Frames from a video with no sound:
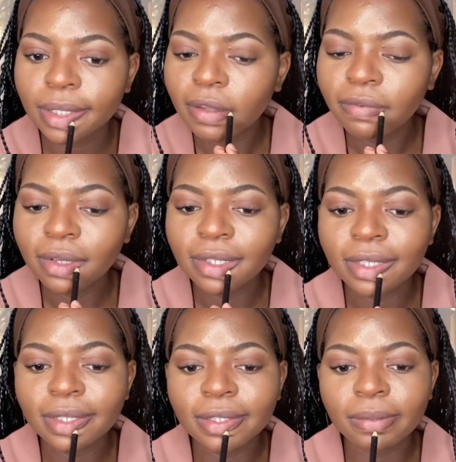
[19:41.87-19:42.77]
even
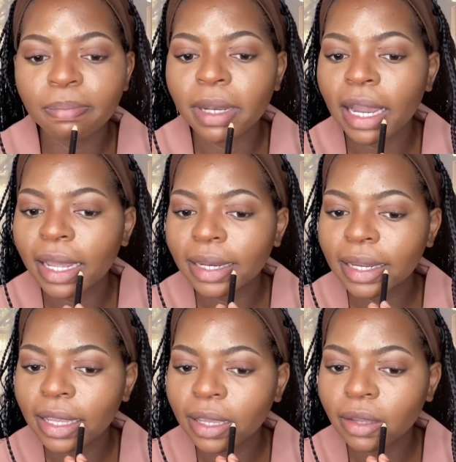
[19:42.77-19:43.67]
just
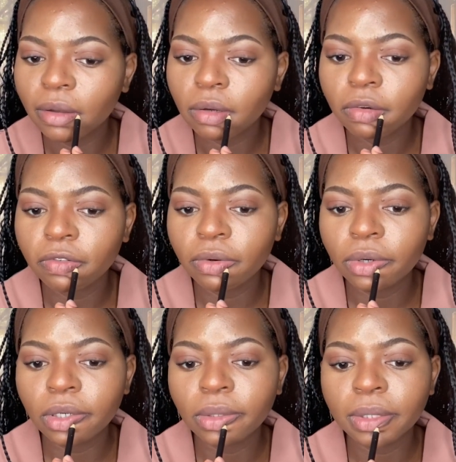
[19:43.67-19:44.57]
planning
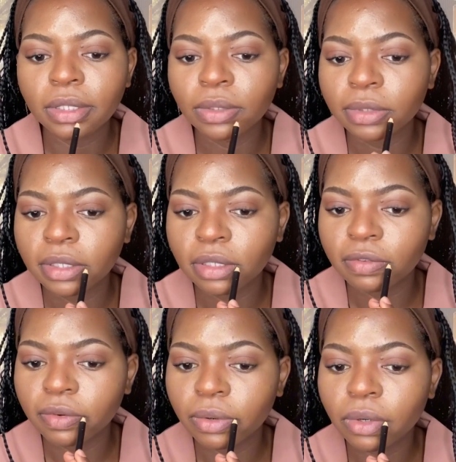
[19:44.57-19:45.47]
for
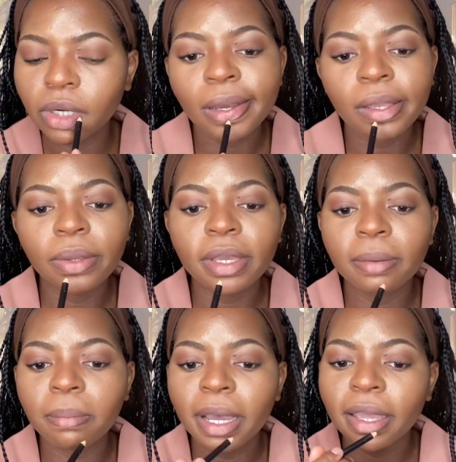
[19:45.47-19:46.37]
2024. You
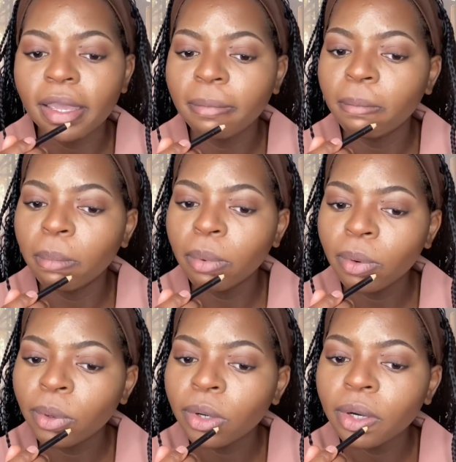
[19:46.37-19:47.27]
can buy a
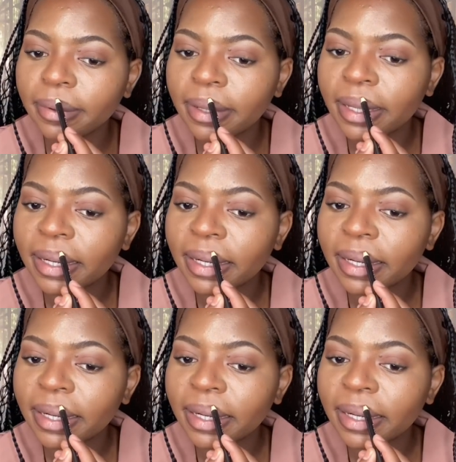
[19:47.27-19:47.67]
book.